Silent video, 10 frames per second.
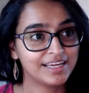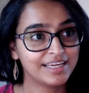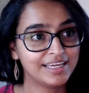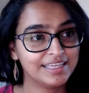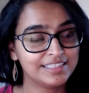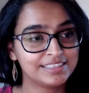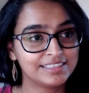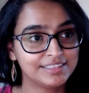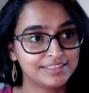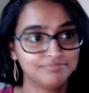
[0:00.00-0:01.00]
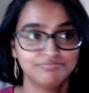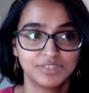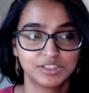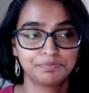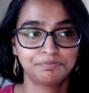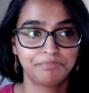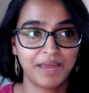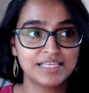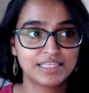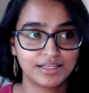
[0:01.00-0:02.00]
it's
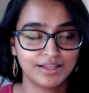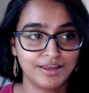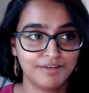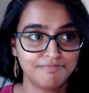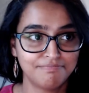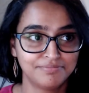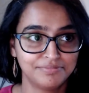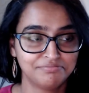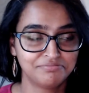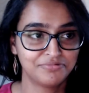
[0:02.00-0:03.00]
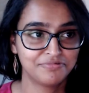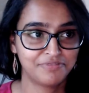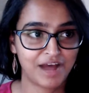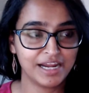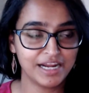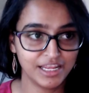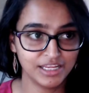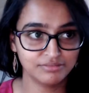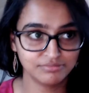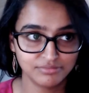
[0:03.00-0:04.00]
basically
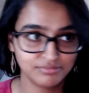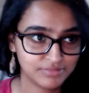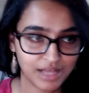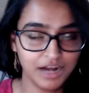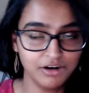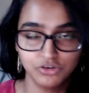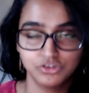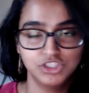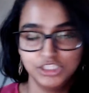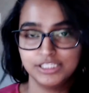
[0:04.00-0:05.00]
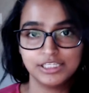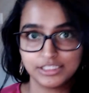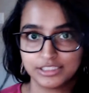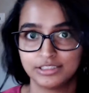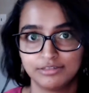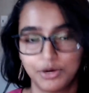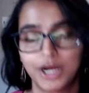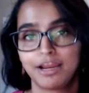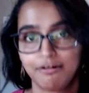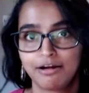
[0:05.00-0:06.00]
finding, I don't know, Jesus
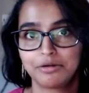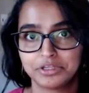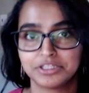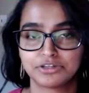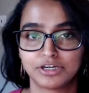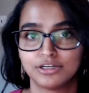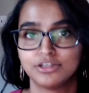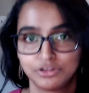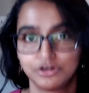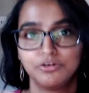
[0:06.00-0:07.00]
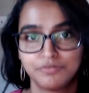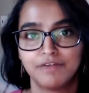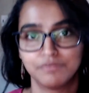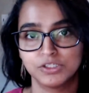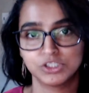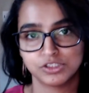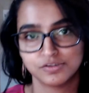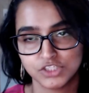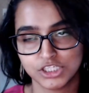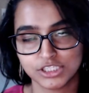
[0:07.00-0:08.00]
walking around in the street, 3 to 5 versions of
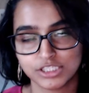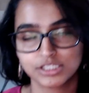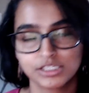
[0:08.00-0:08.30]
Jesus.